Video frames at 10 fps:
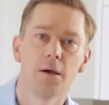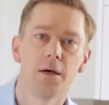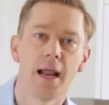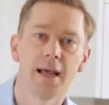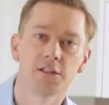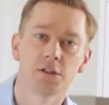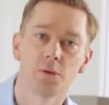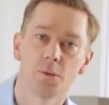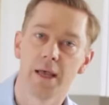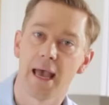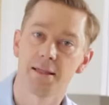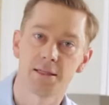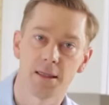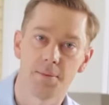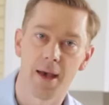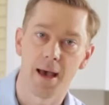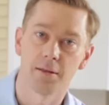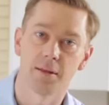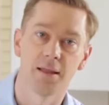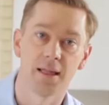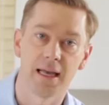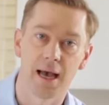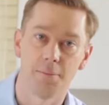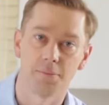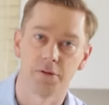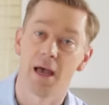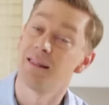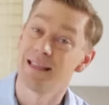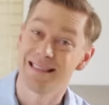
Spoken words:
Next, we head to the mouth and the gums and the